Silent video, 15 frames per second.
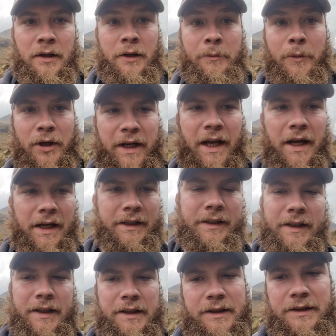Morning guys,
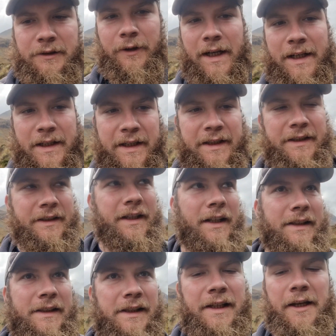so I had a decent
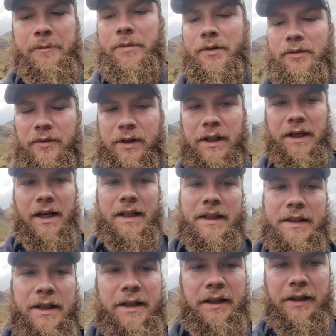night's sleep, really
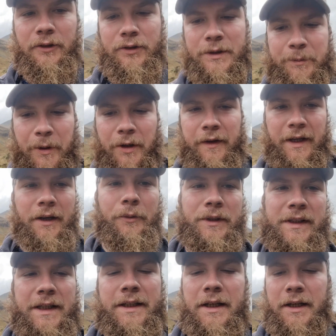nice little spot that I
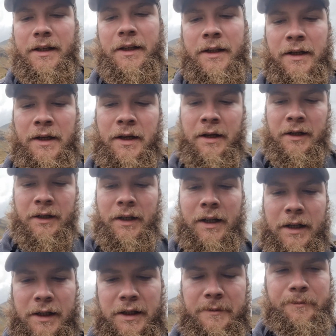was in,
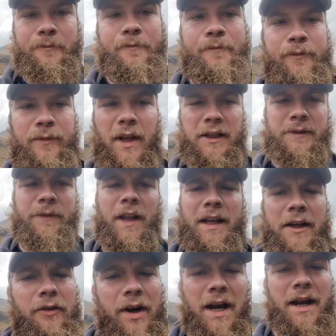nice flat
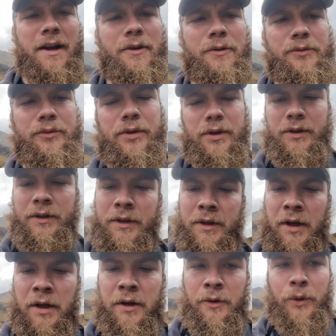ground,
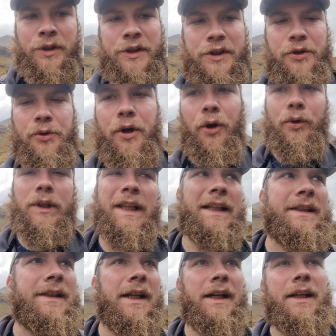wasn't too cold
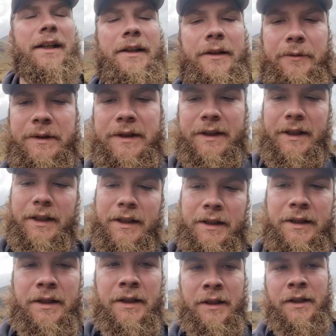last night, it was
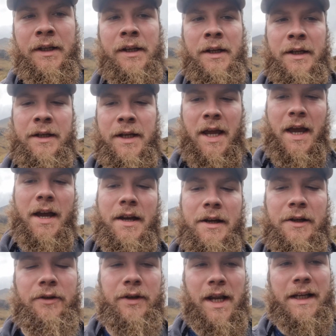yeah,
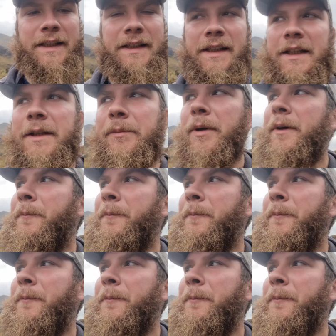good night's sleep.